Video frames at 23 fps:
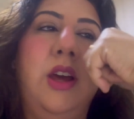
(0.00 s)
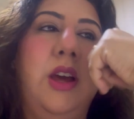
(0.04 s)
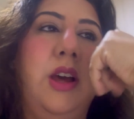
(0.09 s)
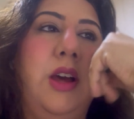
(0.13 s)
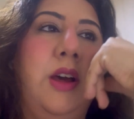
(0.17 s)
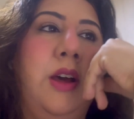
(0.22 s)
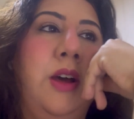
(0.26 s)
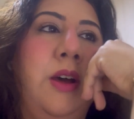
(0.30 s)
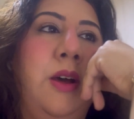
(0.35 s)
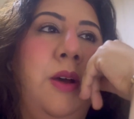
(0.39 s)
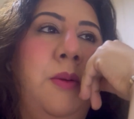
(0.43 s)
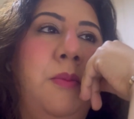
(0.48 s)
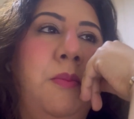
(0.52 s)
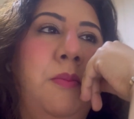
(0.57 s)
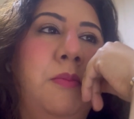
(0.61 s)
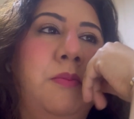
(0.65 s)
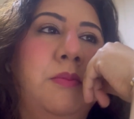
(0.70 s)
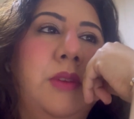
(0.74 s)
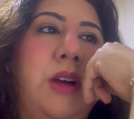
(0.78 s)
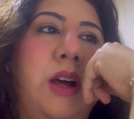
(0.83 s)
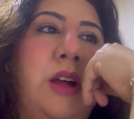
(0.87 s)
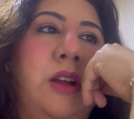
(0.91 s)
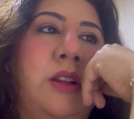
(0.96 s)

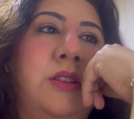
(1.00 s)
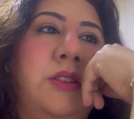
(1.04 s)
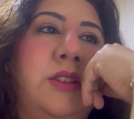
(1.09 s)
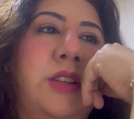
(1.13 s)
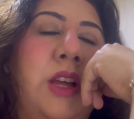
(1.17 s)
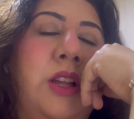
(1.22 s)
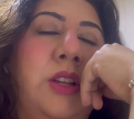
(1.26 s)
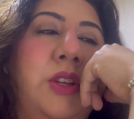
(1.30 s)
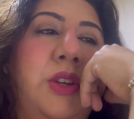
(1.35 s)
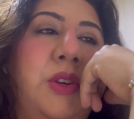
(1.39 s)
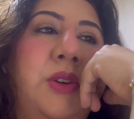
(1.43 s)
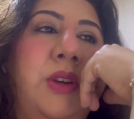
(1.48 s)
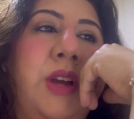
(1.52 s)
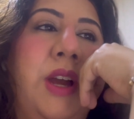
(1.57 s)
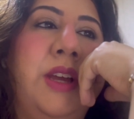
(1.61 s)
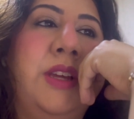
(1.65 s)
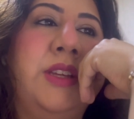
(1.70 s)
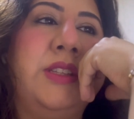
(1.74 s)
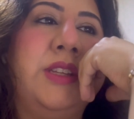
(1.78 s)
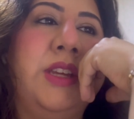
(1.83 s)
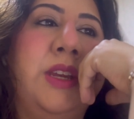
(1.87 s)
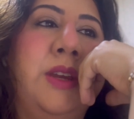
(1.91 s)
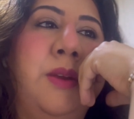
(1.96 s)
I'll tell you
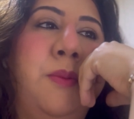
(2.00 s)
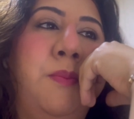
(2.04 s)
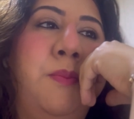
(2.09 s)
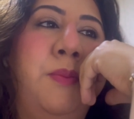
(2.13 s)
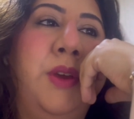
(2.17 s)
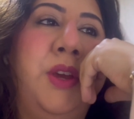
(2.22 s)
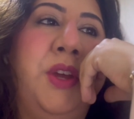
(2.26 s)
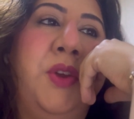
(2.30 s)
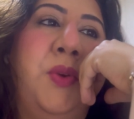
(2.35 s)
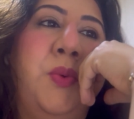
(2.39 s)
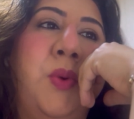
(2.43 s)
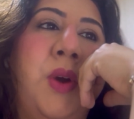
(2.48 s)
guys in a bit